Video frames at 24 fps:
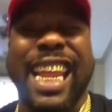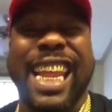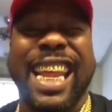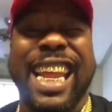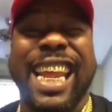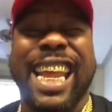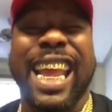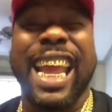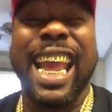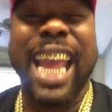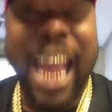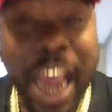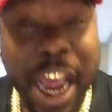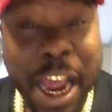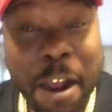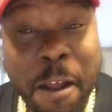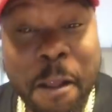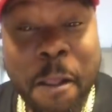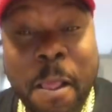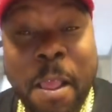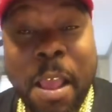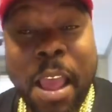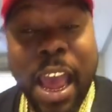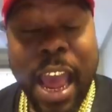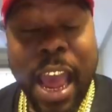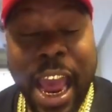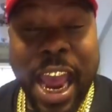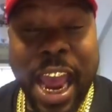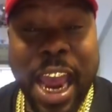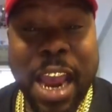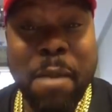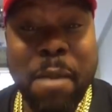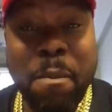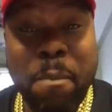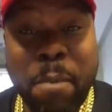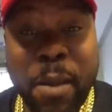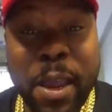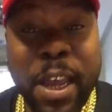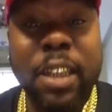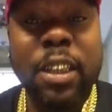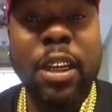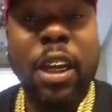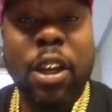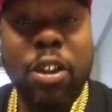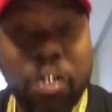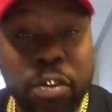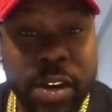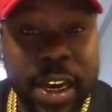hey,
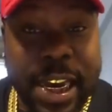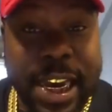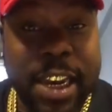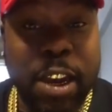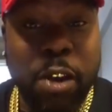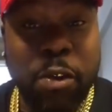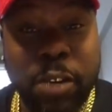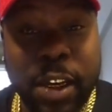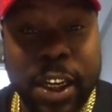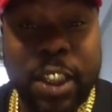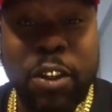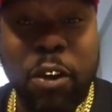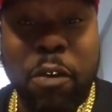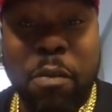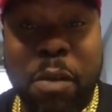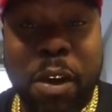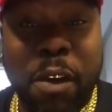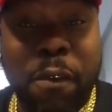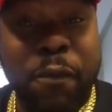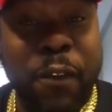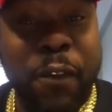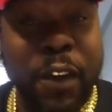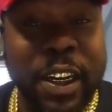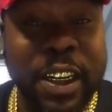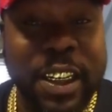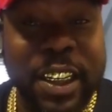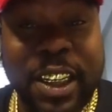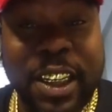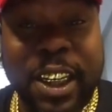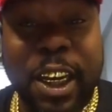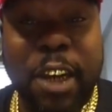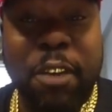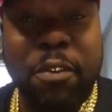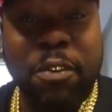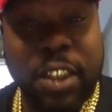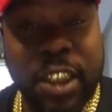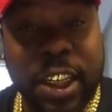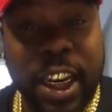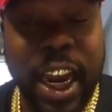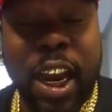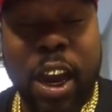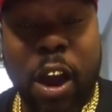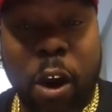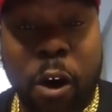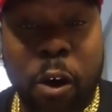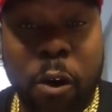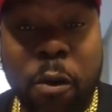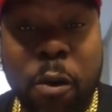bitch, you need to go get your motherfucking self
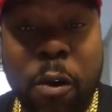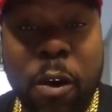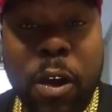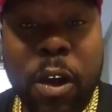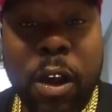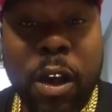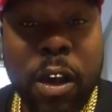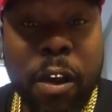checked, hoe.